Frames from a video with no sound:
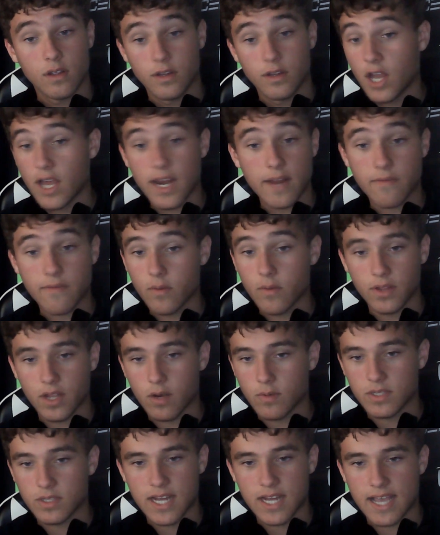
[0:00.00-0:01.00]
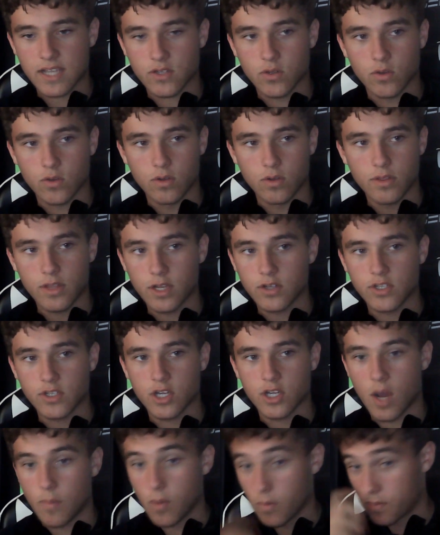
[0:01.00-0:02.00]
Not everyone there was an asshole. There's a
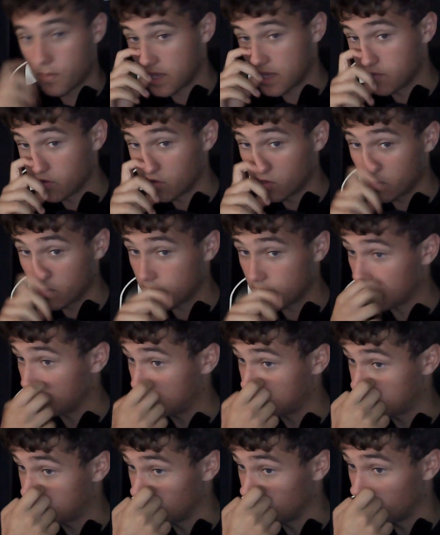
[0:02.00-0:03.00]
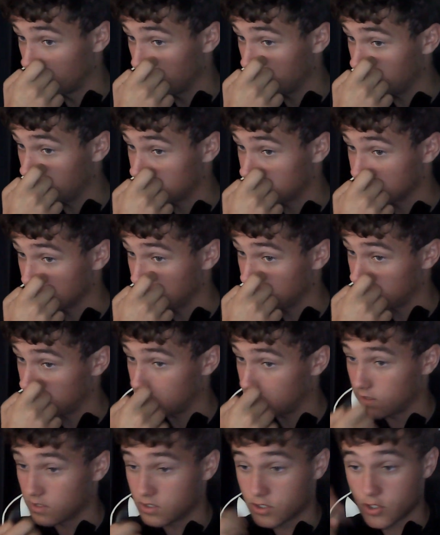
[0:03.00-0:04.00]
couple people that I'm still
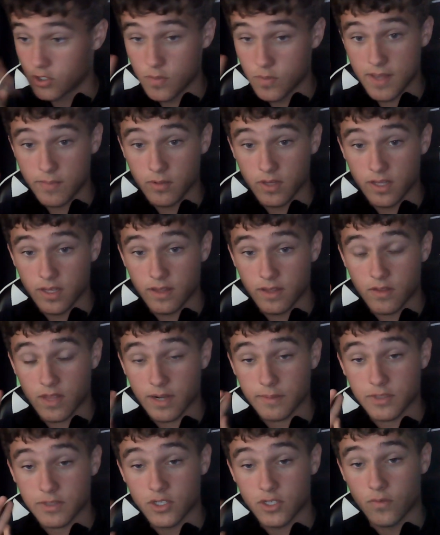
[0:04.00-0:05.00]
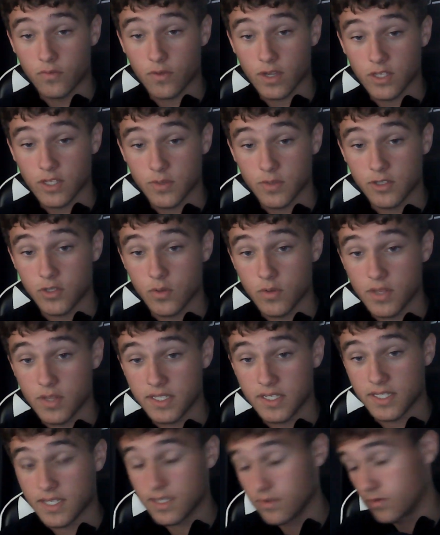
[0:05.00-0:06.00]
there's two people in there that I'm still friends with to
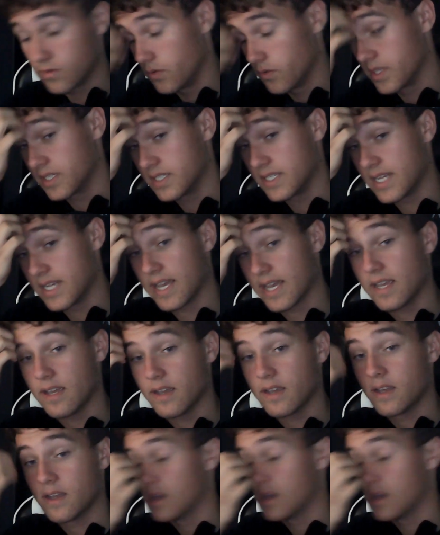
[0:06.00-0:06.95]
this day.